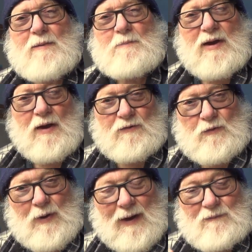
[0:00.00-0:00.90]
because
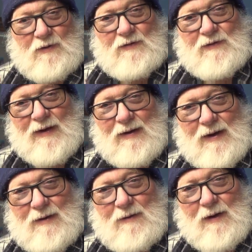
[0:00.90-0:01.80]
you have to send
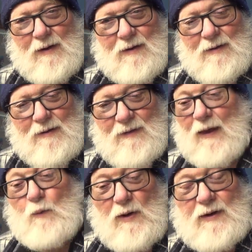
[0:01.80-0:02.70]
it.
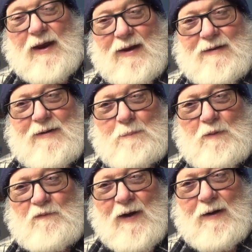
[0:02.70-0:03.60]
They will not accept
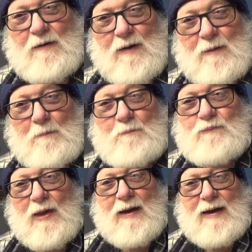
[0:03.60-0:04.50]
a firearm
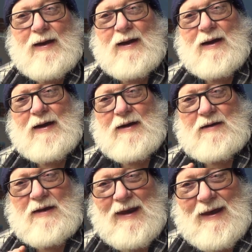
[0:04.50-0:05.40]

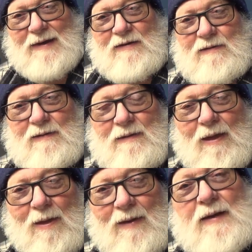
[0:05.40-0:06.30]
unless
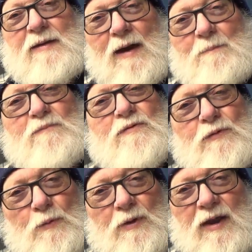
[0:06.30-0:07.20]
it comes
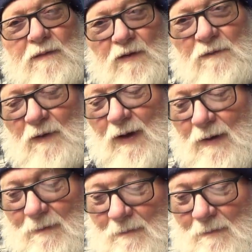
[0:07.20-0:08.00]
through an FFL,